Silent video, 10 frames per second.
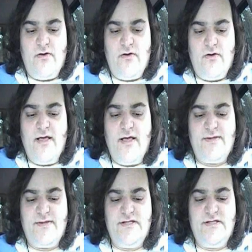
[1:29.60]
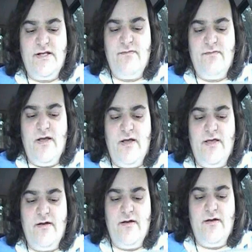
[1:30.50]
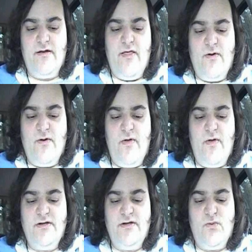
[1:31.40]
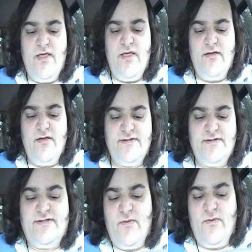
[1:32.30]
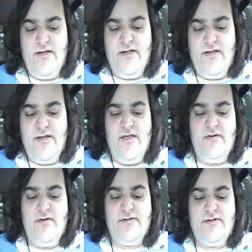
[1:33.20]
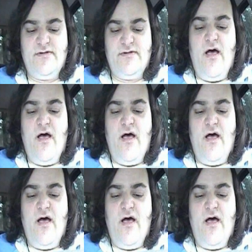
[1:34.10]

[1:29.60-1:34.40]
Cross the gender barrier. The wind wills as a wind wills.